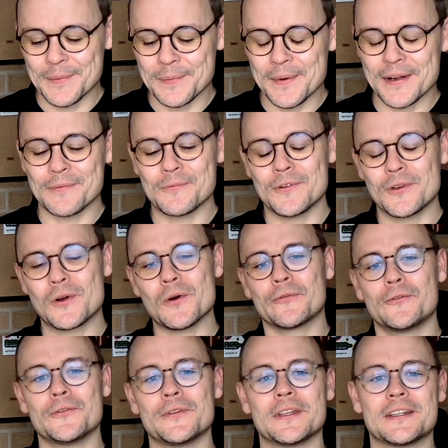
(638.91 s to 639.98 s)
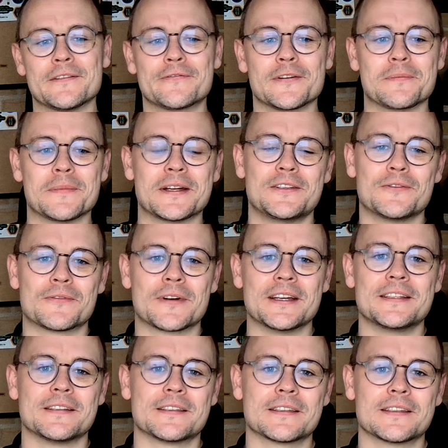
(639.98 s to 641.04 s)
But we go through the different
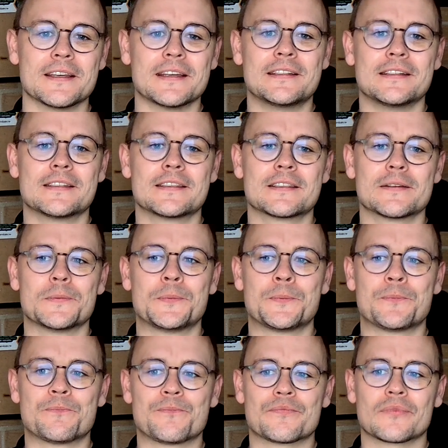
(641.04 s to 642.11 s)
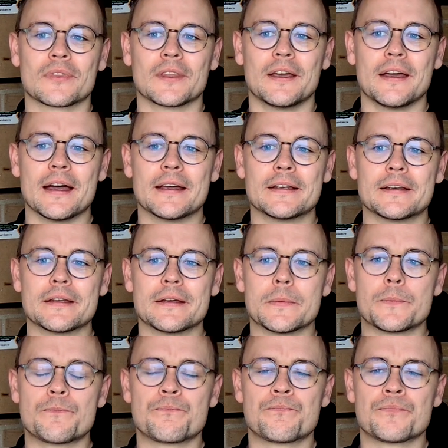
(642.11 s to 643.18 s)
maturation stages, and